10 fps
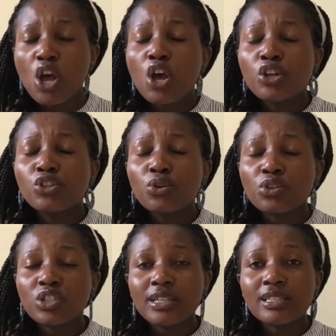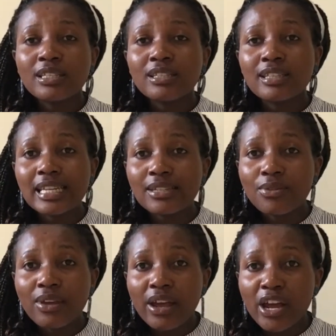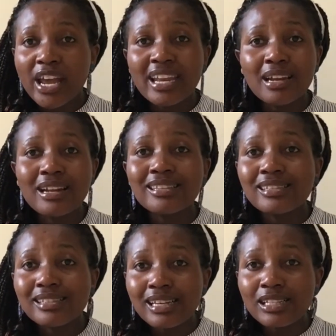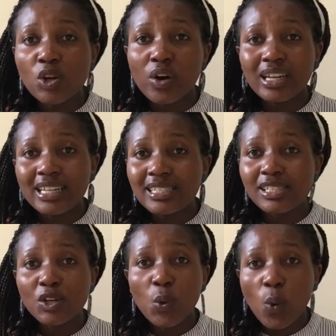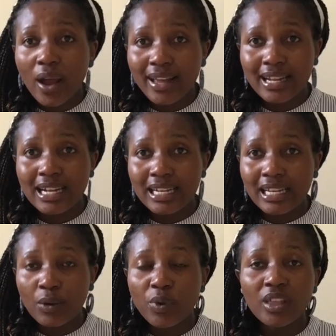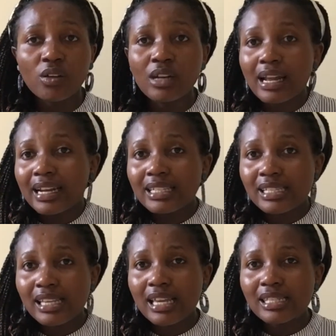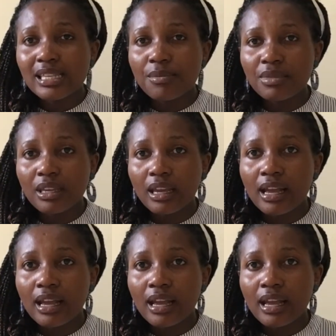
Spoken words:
Don't just sit there and sit or listen quietly without at least saying something.